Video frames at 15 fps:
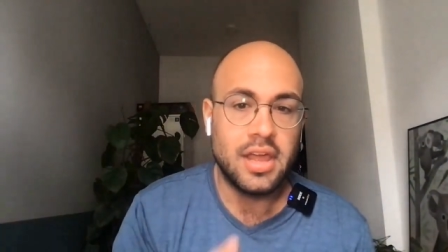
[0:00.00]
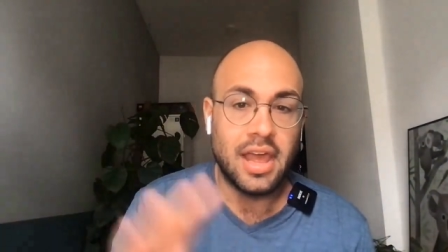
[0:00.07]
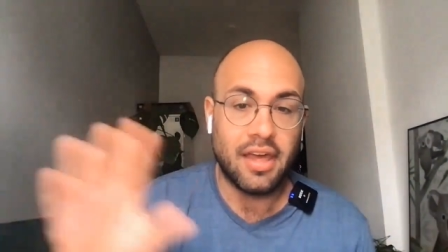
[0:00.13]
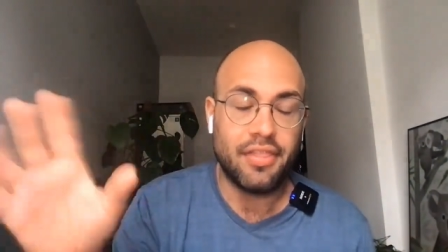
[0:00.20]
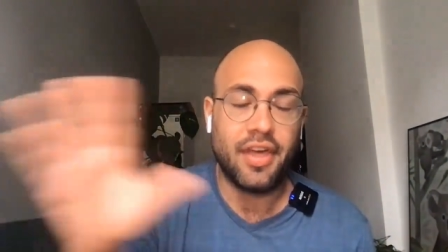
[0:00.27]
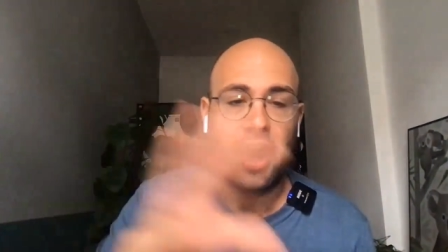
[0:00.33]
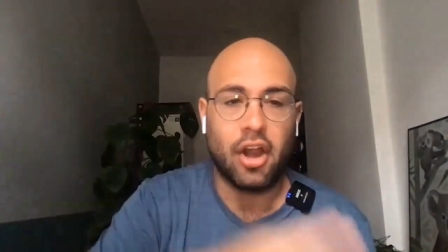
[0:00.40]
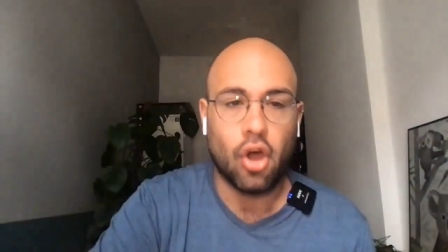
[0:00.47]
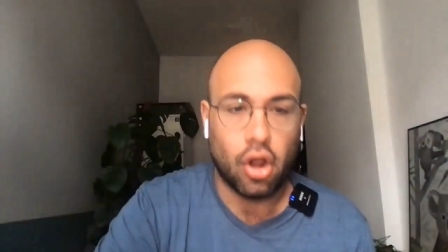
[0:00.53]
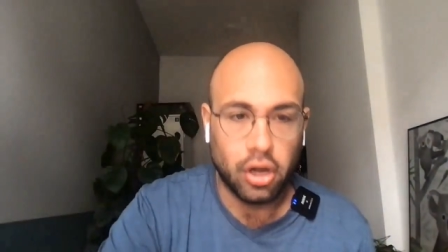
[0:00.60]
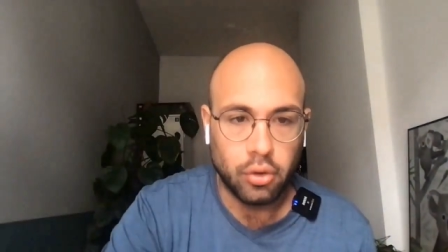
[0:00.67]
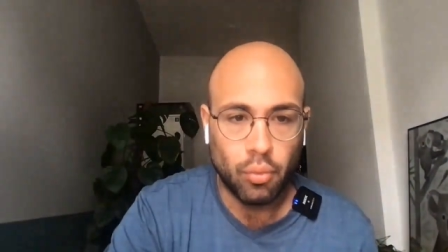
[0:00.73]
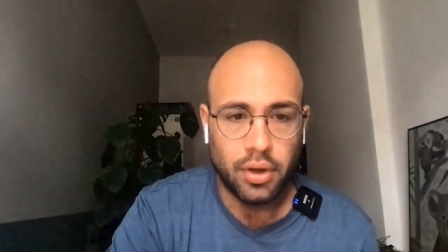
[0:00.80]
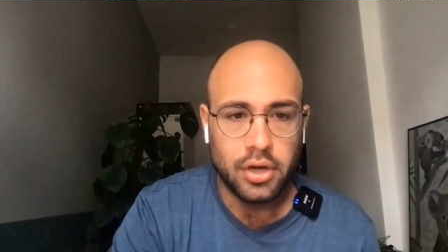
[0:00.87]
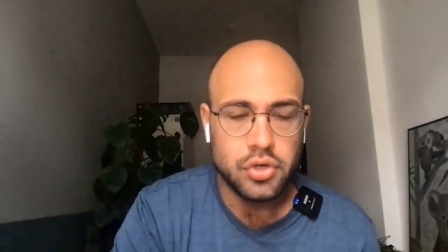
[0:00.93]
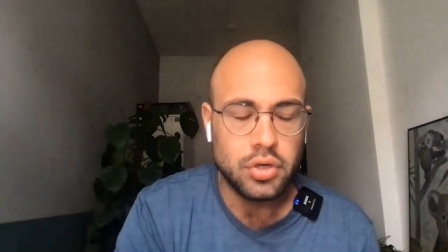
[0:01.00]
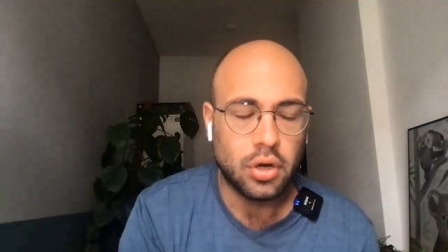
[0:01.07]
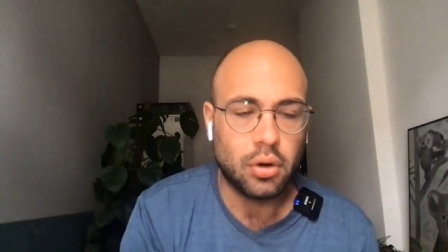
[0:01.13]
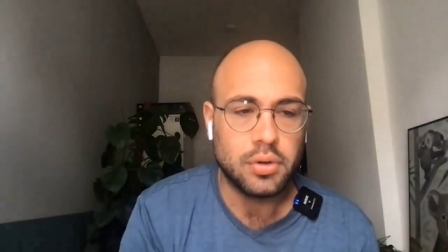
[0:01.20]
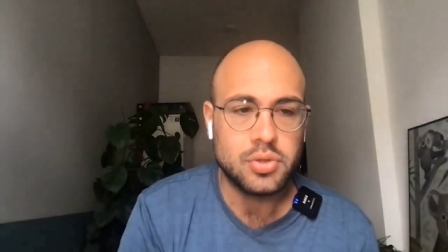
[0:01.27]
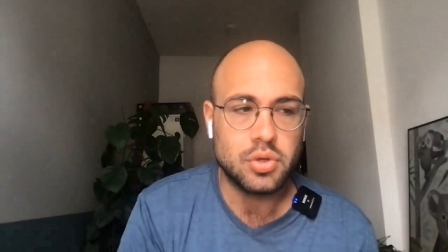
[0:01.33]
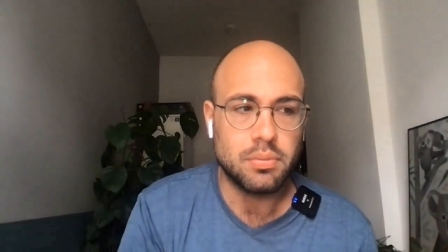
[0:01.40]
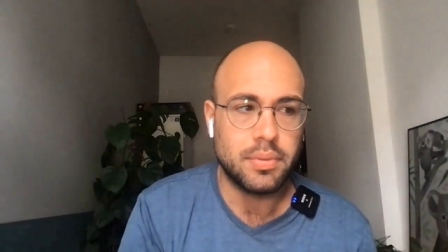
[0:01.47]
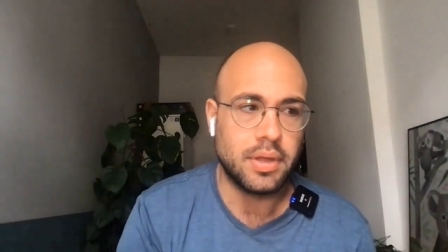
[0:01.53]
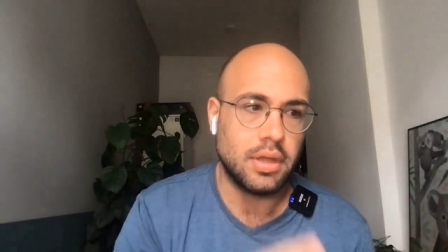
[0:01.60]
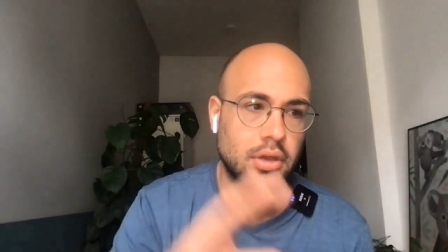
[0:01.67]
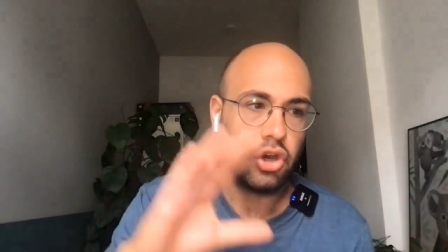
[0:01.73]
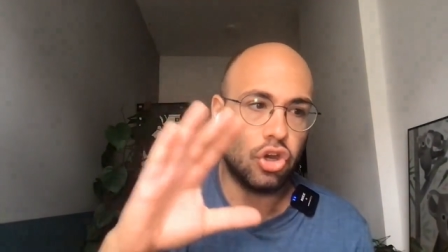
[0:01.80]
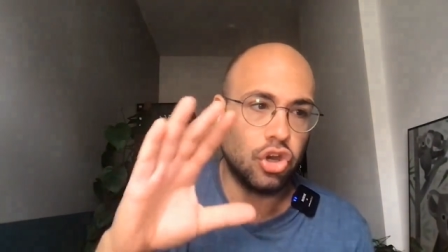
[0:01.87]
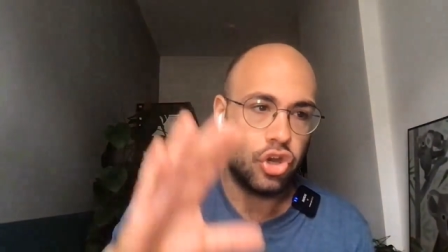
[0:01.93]
And that all-in-one should also be
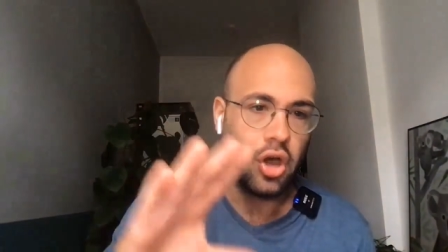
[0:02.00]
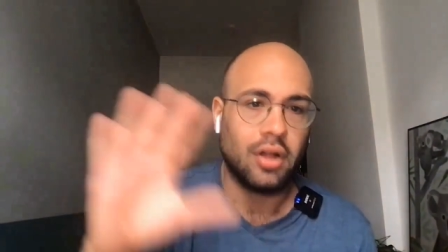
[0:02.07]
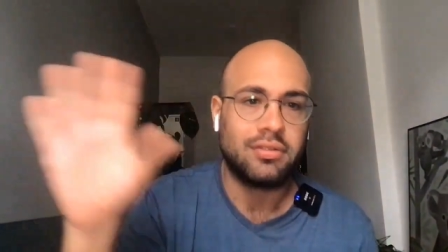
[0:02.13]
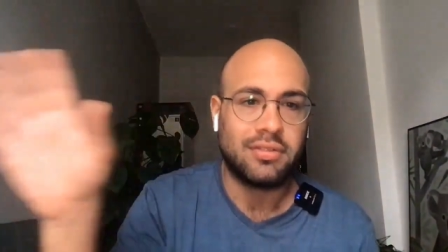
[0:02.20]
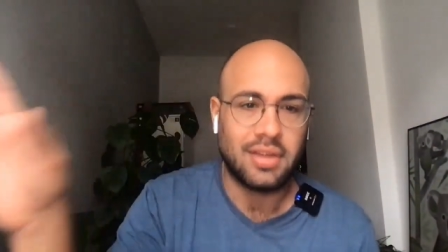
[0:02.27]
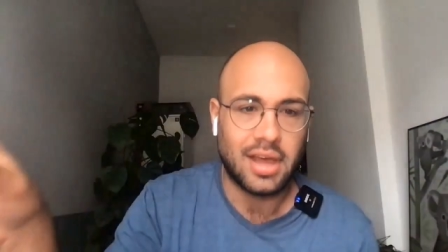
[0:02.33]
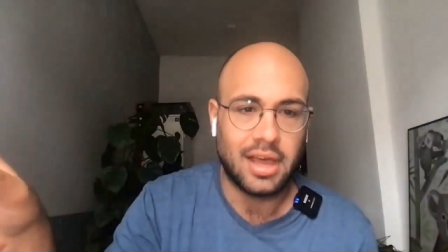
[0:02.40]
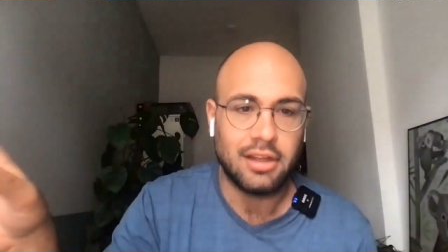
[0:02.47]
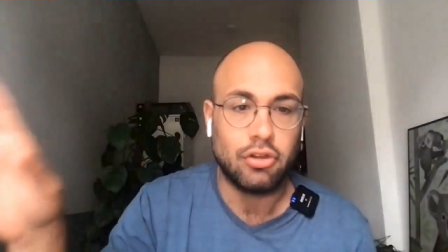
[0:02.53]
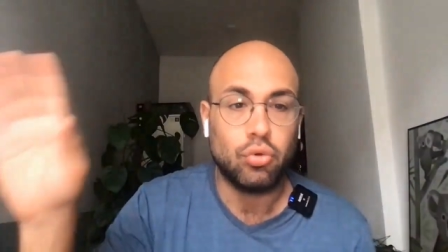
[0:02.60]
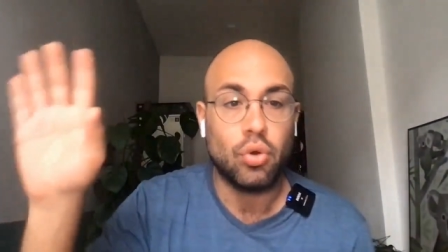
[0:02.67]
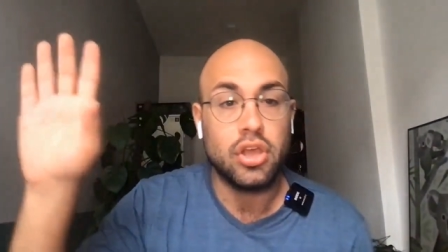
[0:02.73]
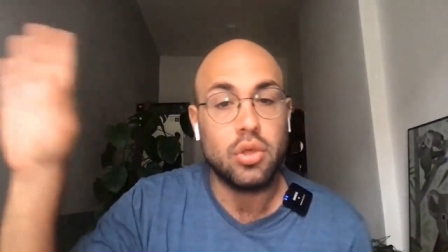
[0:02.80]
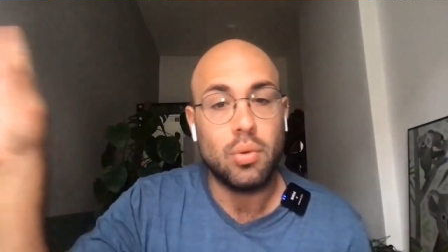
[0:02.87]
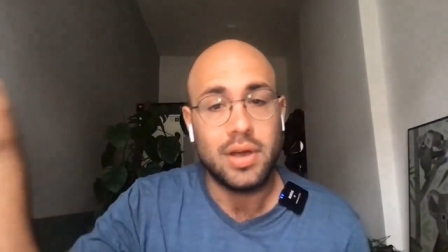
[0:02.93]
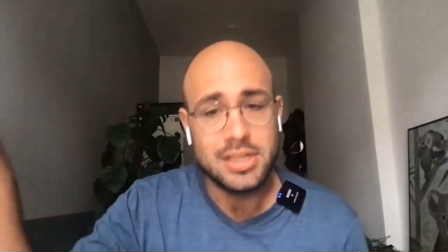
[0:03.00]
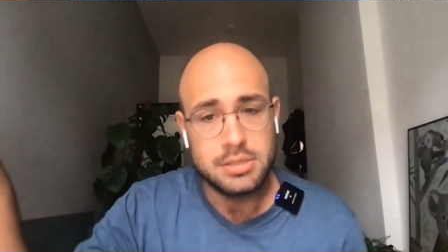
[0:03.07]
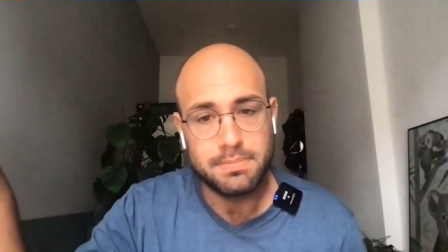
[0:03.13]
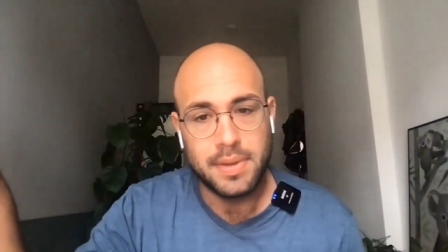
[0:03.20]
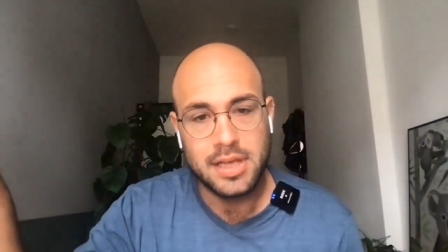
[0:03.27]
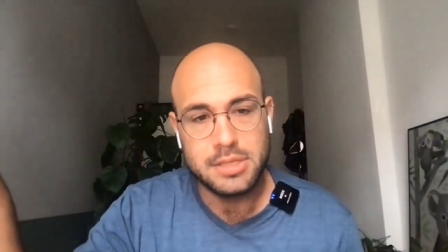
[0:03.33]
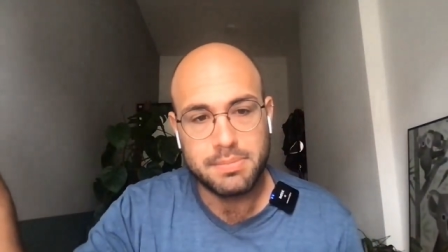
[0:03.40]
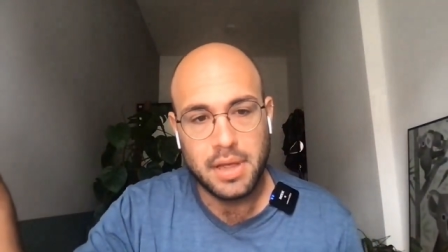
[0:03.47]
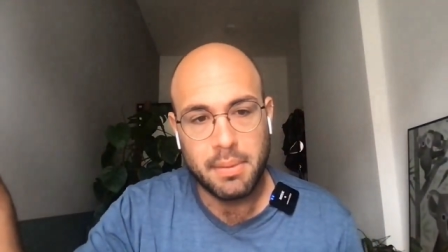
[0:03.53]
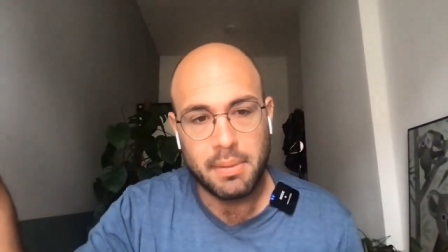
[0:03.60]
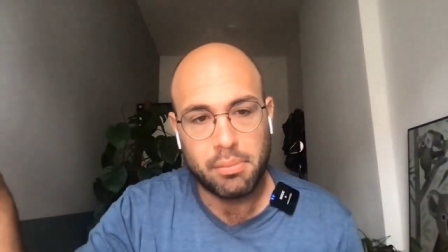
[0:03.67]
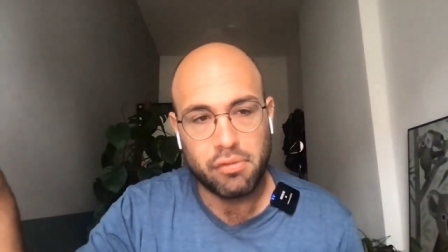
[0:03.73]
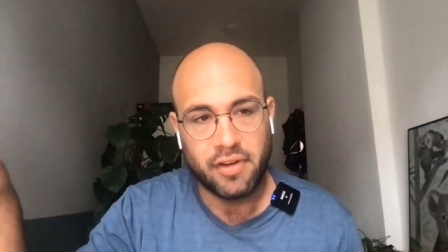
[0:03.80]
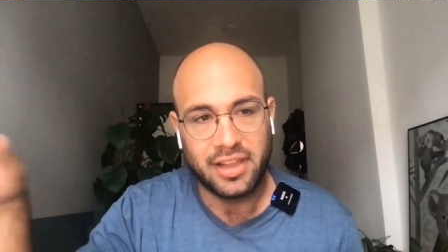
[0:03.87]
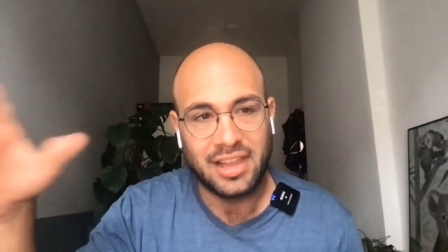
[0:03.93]
not tied to a US-based payment
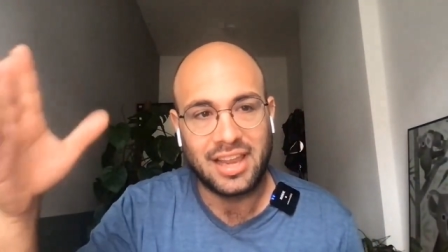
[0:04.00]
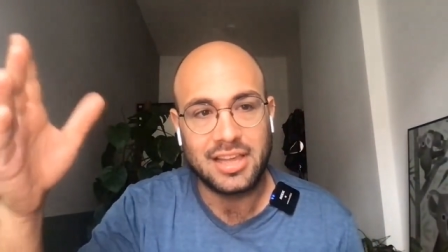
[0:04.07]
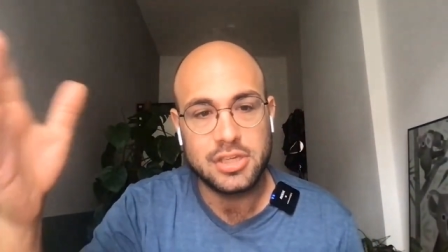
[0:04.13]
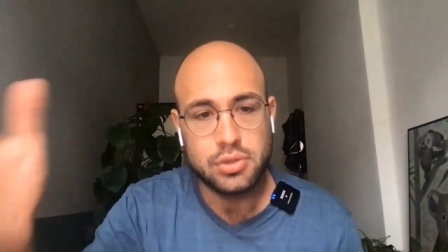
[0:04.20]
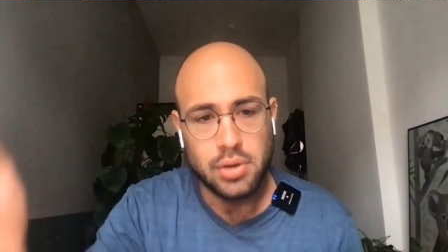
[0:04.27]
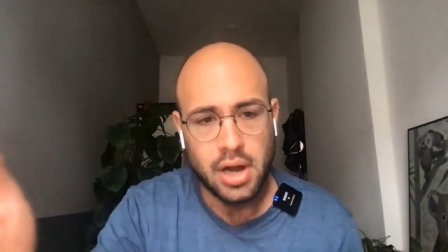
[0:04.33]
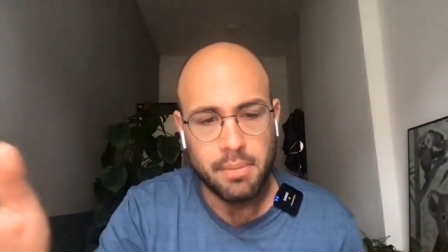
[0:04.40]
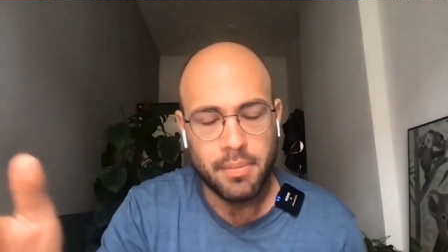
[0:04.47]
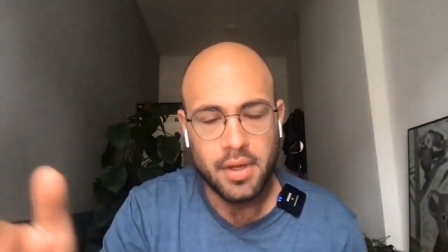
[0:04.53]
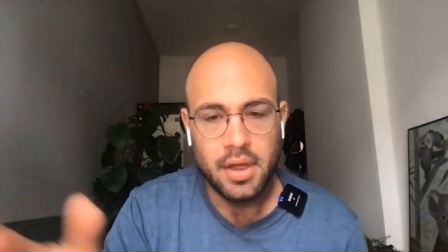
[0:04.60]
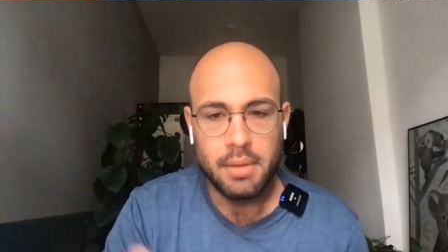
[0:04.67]
provider like Stripe,